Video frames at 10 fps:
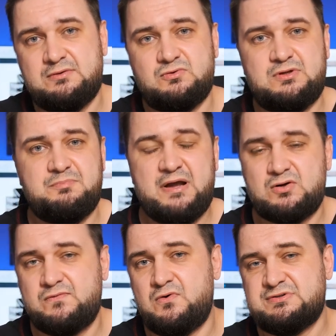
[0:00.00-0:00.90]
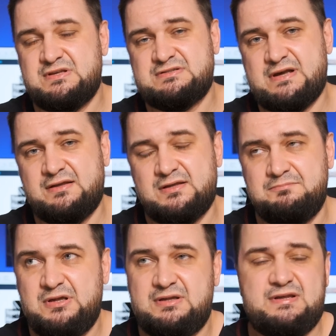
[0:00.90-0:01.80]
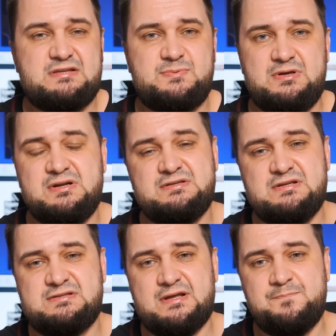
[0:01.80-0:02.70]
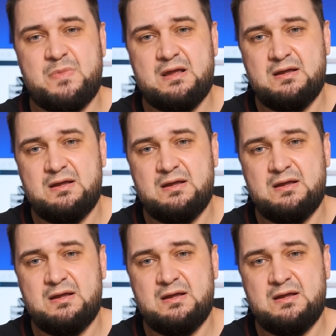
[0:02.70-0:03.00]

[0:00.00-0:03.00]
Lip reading: and to the microphones inside the mini DSP ear system,